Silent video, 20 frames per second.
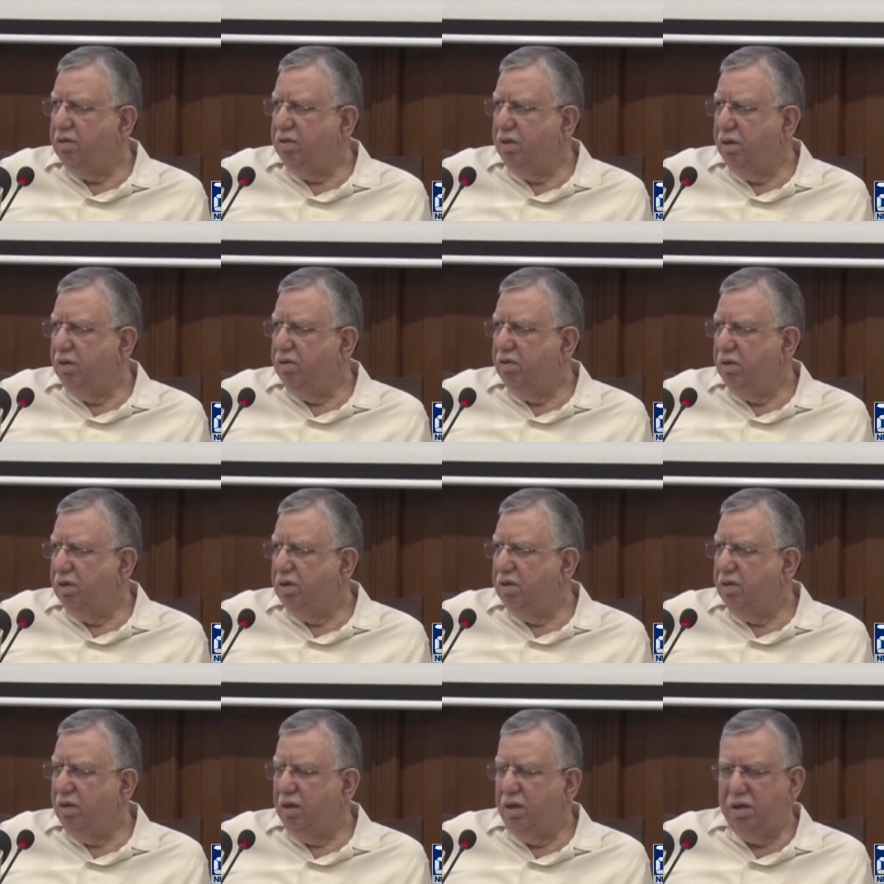you know, it
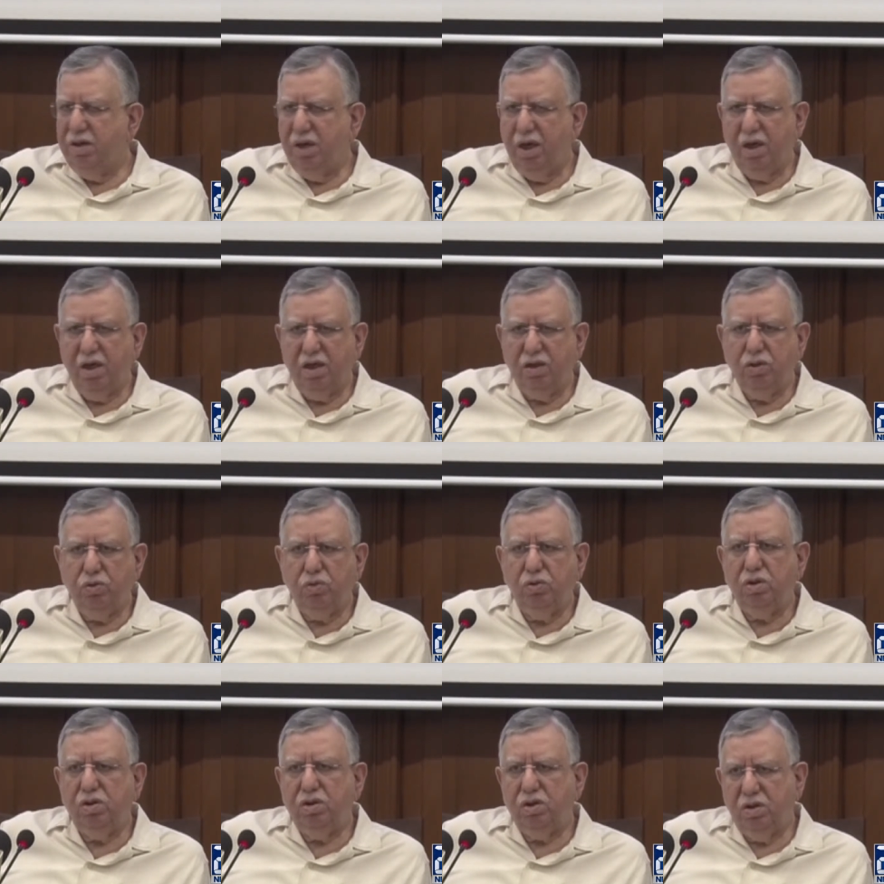will take us
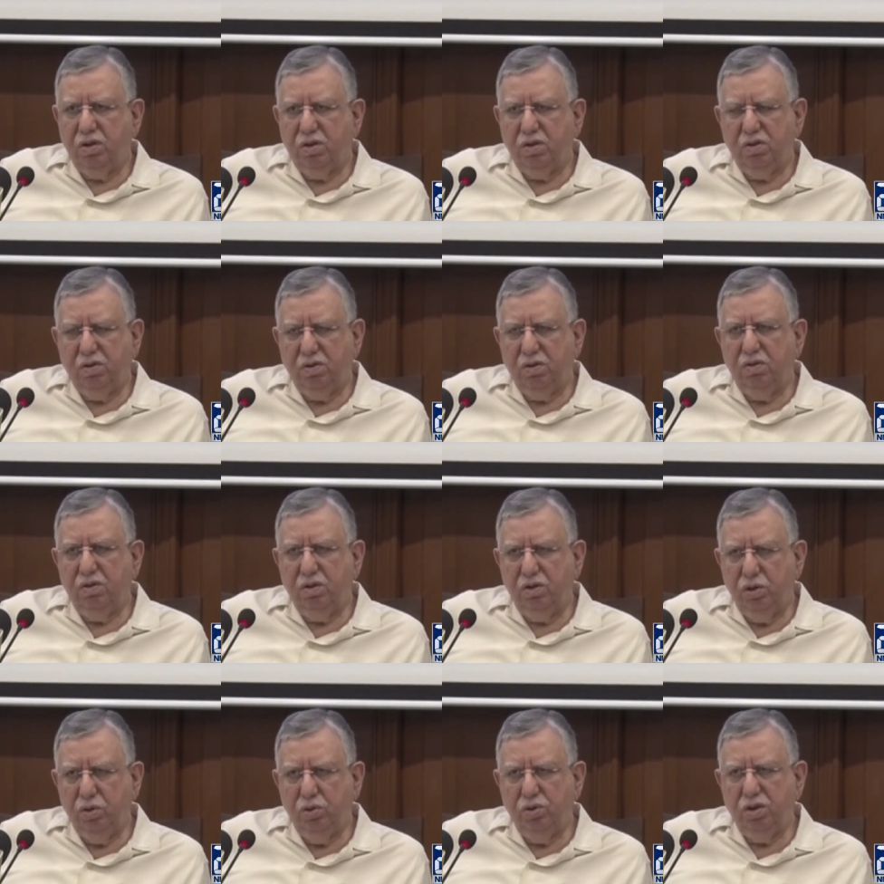to just
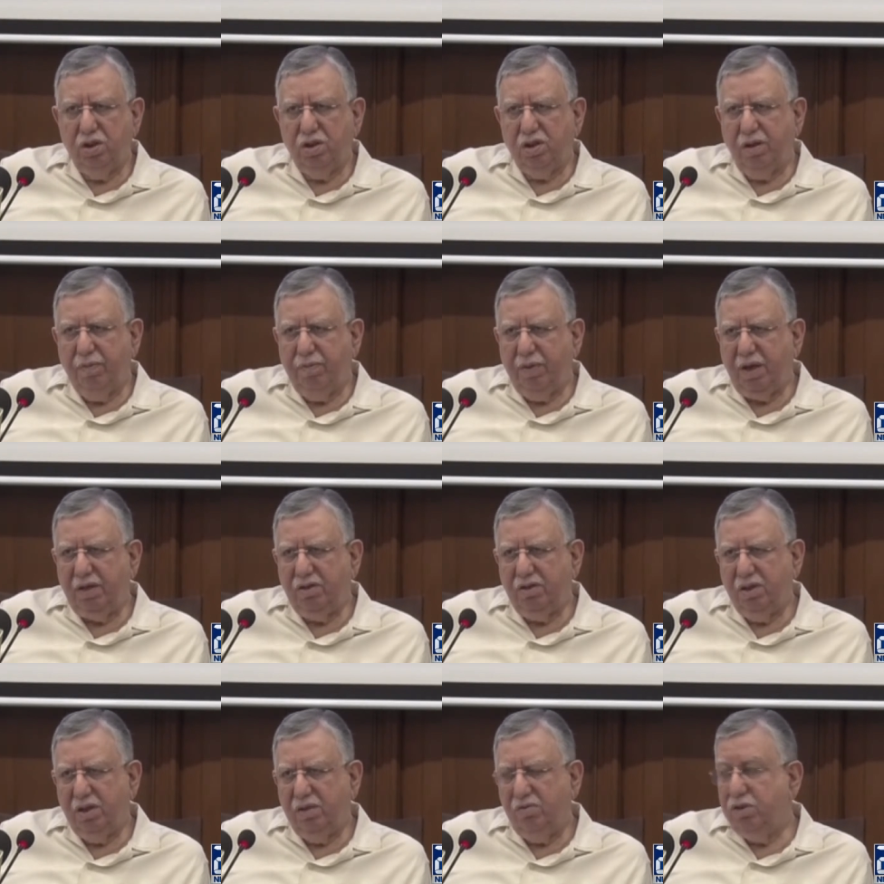use this
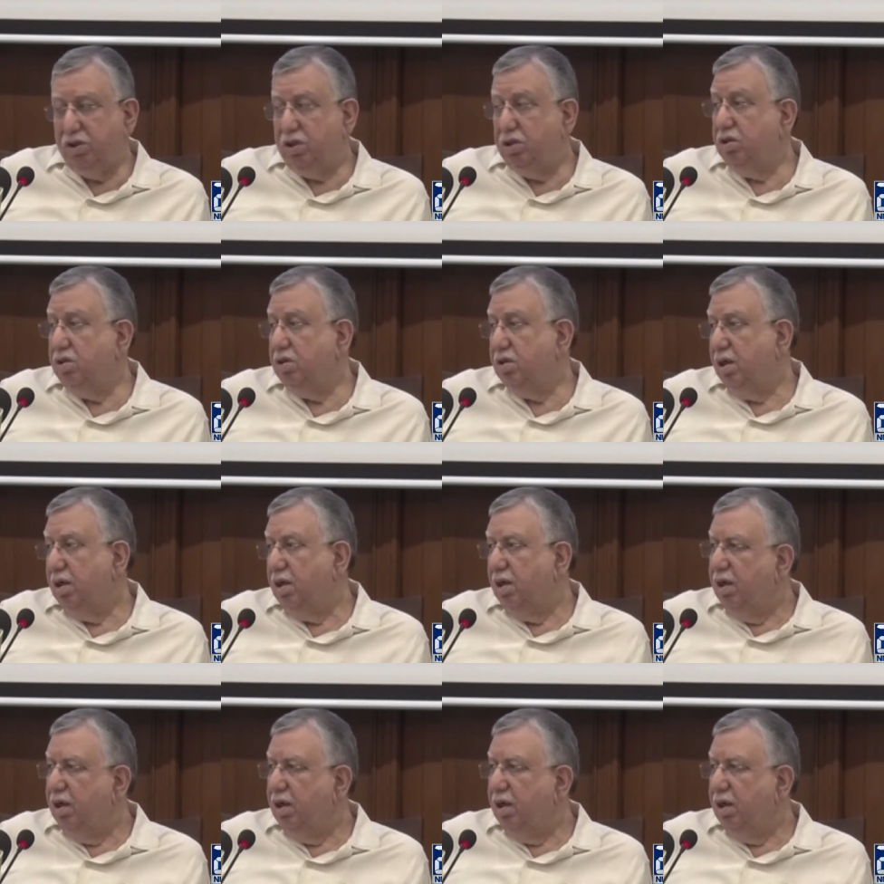capacity, which is